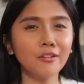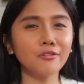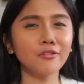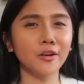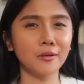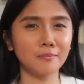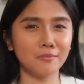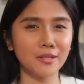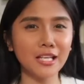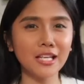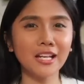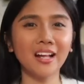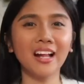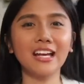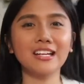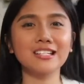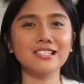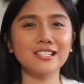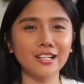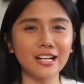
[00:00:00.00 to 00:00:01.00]
for me
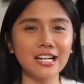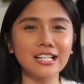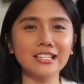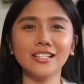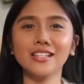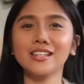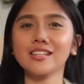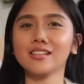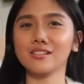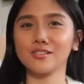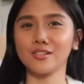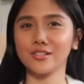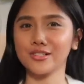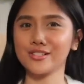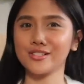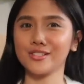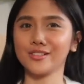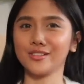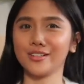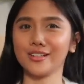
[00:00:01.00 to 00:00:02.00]
is greater than
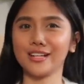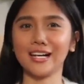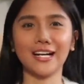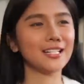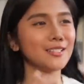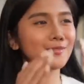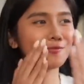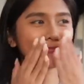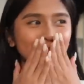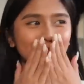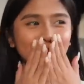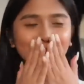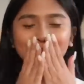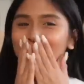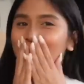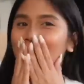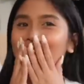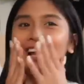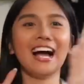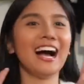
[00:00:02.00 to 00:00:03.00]
Yoshinoya.
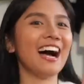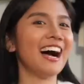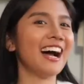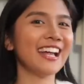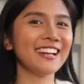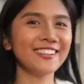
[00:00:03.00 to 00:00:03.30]
I